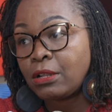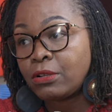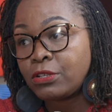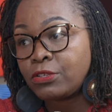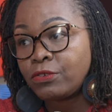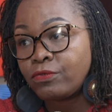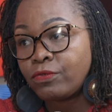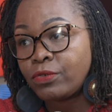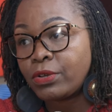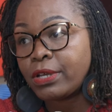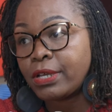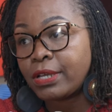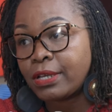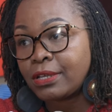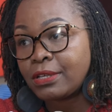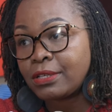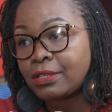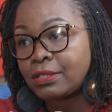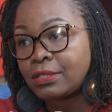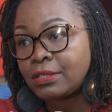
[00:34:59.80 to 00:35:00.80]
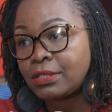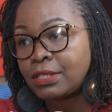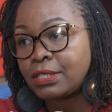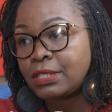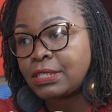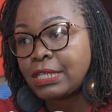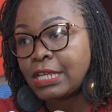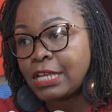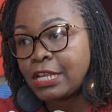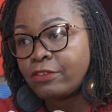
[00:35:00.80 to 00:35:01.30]
lot of work.
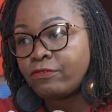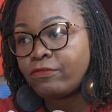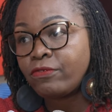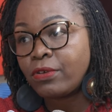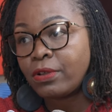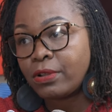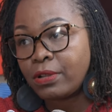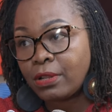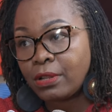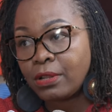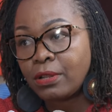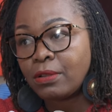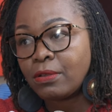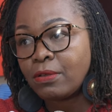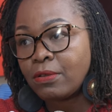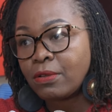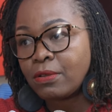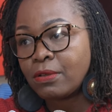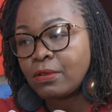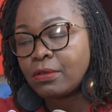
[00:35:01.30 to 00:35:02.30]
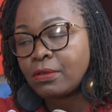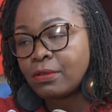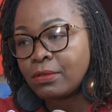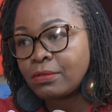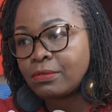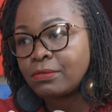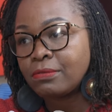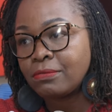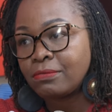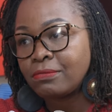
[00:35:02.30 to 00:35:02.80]
She's in for a
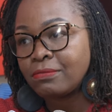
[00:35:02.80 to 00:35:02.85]
long